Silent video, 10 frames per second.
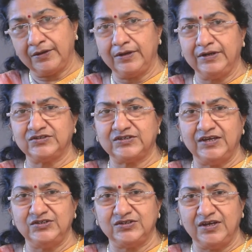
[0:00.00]
it
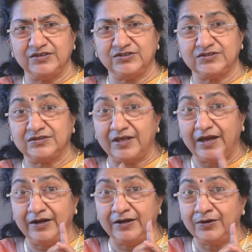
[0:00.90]
says yes,
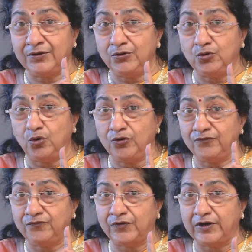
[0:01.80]
then do not
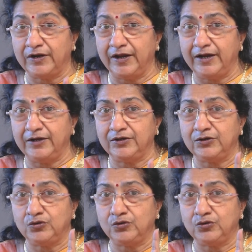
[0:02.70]
forget